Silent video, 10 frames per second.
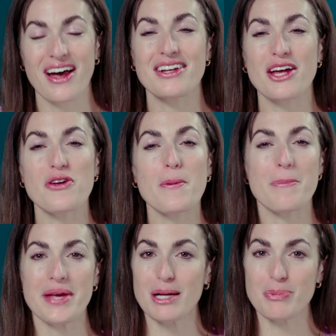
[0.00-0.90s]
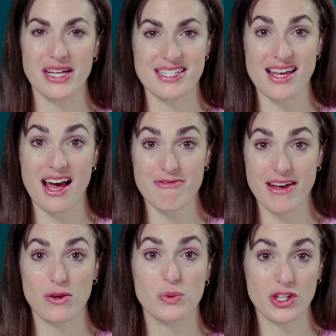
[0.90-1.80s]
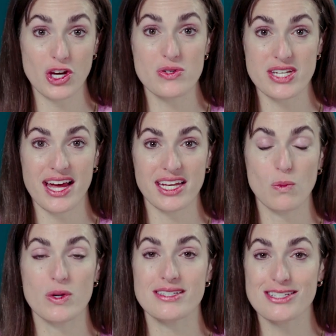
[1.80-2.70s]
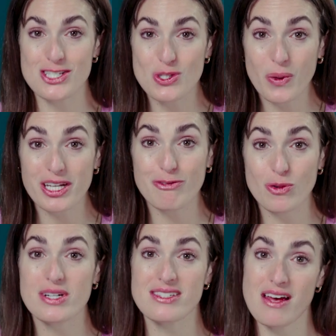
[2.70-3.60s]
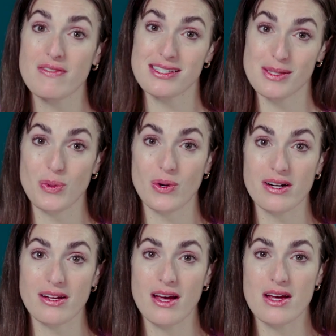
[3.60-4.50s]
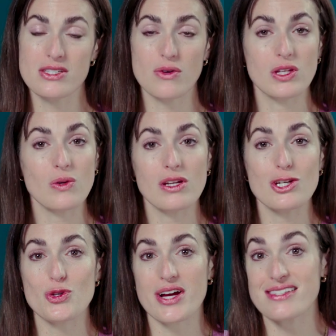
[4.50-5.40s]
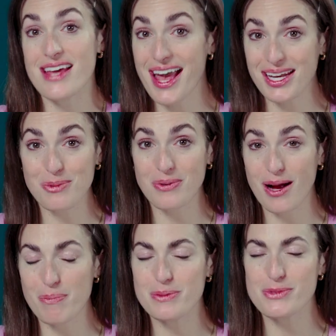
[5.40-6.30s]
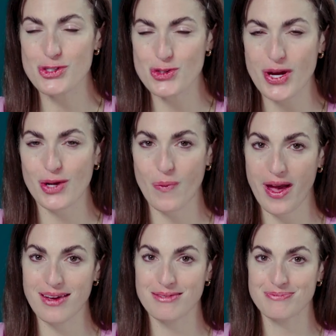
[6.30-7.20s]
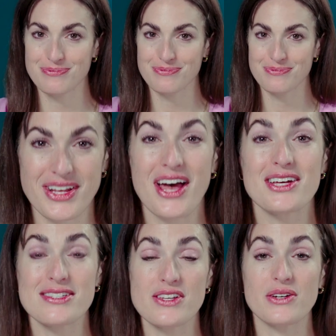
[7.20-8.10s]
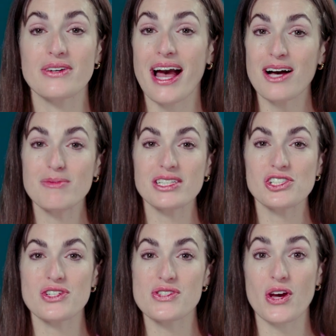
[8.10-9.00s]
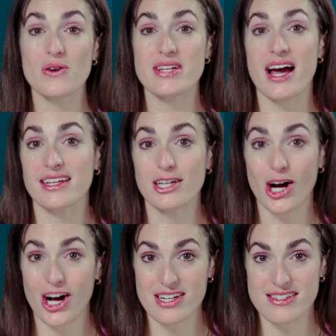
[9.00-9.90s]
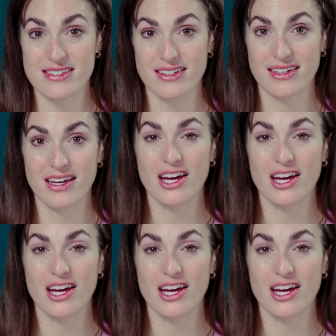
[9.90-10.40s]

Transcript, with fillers: Another big plus I found with GoDaddy was its 24 7 support, so you can address any problems straight away. So, how much does GoDaddy cost?